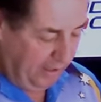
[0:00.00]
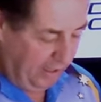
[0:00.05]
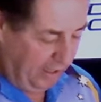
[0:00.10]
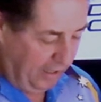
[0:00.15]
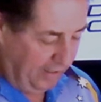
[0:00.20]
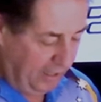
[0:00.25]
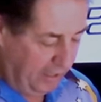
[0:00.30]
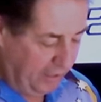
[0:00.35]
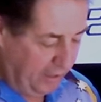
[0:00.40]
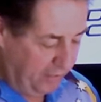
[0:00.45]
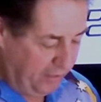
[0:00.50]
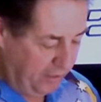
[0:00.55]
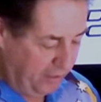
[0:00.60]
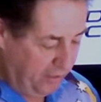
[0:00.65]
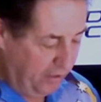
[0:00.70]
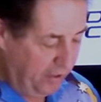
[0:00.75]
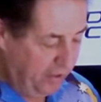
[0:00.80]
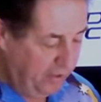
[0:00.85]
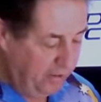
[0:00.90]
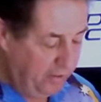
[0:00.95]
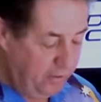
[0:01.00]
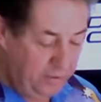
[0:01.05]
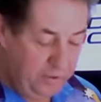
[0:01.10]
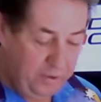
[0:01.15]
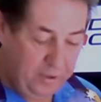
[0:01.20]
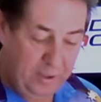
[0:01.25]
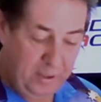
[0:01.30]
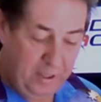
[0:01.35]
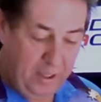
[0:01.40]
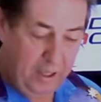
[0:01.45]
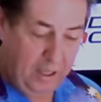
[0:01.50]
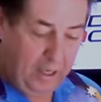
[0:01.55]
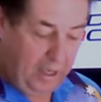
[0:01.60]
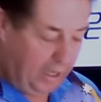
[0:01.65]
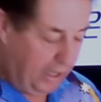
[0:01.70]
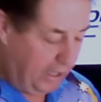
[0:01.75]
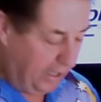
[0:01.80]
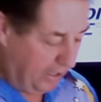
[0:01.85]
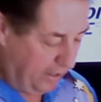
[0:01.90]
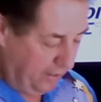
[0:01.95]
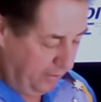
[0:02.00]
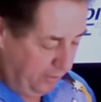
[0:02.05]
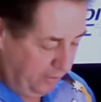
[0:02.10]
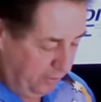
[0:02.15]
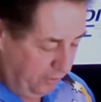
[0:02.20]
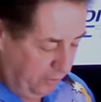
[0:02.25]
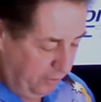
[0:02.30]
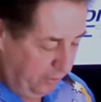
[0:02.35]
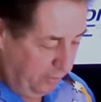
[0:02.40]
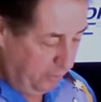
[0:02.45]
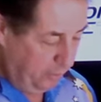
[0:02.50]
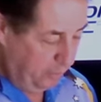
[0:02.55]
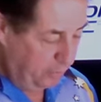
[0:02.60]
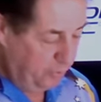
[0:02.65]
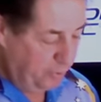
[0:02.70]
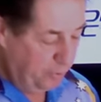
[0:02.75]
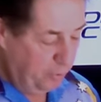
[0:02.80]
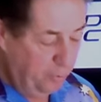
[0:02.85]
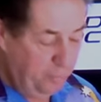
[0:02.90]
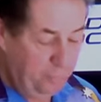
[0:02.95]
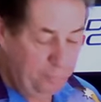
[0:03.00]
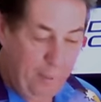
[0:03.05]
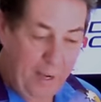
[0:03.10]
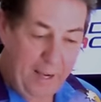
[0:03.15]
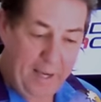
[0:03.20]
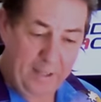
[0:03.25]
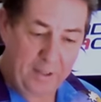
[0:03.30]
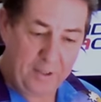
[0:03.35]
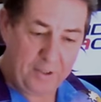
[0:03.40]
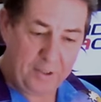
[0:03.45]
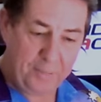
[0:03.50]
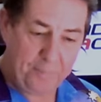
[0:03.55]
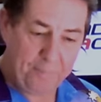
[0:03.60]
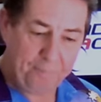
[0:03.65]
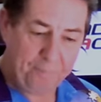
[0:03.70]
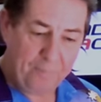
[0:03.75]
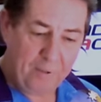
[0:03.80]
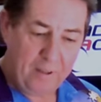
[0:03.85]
Uh, the other thing I use are two little drill pegs.